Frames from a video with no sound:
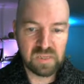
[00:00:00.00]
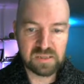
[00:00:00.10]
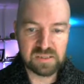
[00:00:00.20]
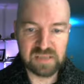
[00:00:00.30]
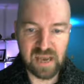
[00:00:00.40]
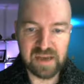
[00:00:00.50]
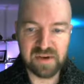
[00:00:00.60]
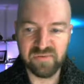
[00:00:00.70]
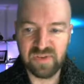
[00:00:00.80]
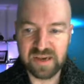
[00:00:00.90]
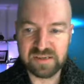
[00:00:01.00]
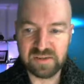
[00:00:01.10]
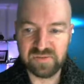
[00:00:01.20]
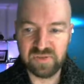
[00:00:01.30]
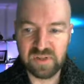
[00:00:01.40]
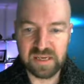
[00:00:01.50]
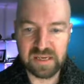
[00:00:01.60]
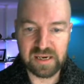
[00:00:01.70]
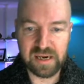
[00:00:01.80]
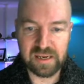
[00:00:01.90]
side effect of
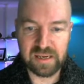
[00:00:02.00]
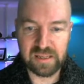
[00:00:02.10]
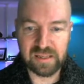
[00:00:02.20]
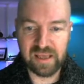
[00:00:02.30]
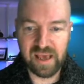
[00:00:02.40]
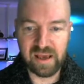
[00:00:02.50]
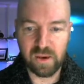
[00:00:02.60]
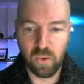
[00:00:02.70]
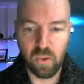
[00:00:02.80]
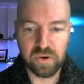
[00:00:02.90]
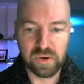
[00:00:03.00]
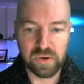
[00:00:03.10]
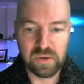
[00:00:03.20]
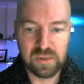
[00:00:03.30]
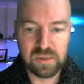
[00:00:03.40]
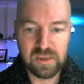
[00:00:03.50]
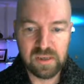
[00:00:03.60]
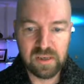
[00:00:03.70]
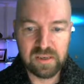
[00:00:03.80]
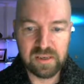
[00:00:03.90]
clicking on it in that order
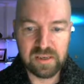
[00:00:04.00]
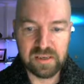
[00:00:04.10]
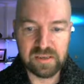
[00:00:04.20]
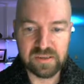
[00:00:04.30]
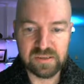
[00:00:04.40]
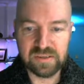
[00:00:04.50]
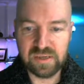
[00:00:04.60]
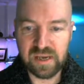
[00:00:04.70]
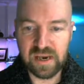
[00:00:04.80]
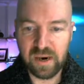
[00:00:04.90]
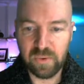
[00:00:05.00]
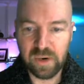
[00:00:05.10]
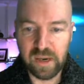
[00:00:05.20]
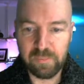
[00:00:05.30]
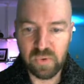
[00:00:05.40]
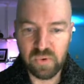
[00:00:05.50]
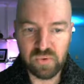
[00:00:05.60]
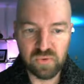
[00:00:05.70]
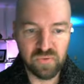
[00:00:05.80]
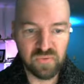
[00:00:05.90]
is now when I
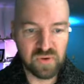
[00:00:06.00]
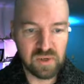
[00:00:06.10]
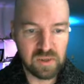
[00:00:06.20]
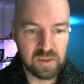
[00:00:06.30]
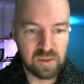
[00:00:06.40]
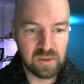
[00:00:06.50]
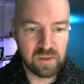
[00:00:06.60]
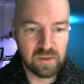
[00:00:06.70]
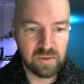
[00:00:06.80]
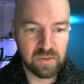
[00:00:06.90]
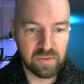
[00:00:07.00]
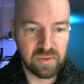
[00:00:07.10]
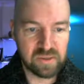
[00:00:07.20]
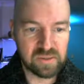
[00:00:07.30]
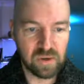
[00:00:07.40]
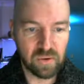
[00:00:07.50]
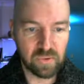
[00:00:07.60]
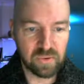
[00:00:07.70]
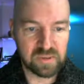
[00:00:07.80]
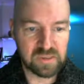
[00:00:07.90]
move this
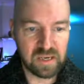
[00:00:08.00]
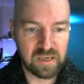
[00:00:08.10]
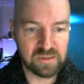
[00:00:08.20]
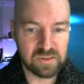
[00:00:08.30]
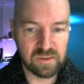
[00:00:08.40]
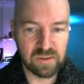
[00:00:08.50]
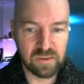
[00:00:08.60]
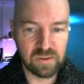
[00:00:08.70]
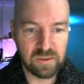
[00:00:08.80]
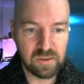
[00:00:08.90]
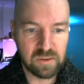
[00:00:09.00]
horizontal